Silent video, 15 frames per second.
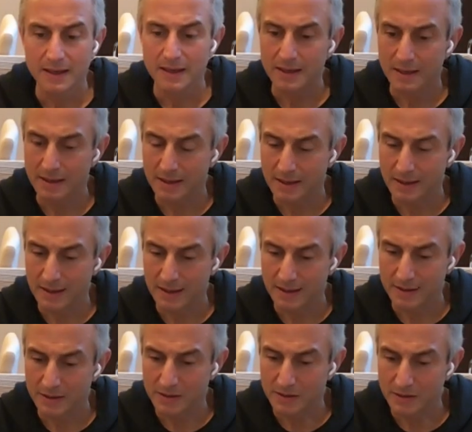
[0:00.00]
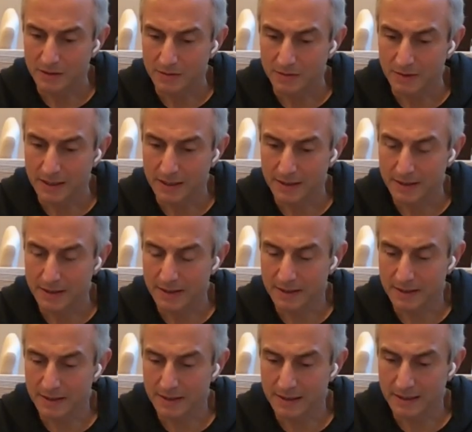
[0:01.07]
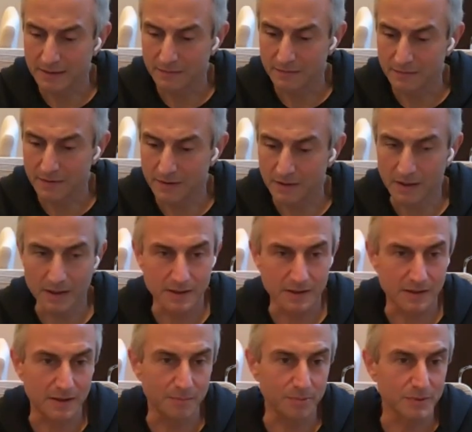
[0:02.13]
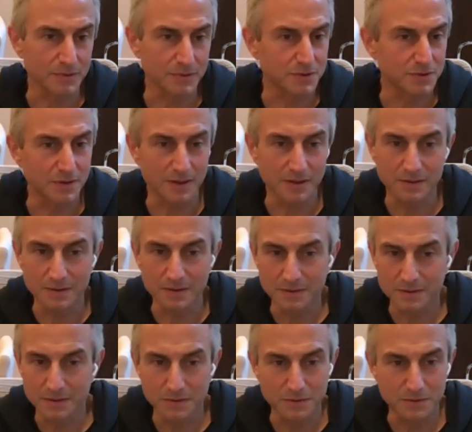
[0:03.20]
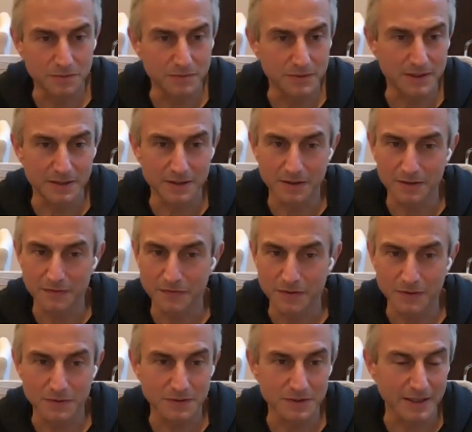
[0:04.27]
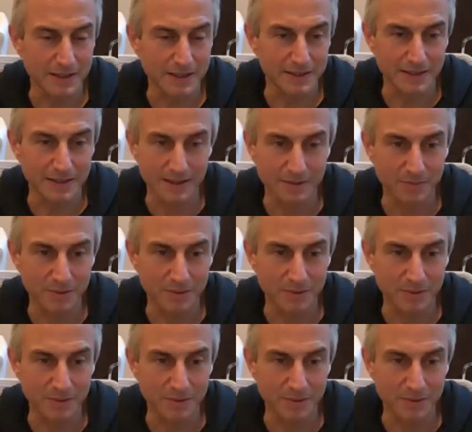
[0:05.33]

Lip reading: You know, I think that a lot of couples struggle who read their phones late at night,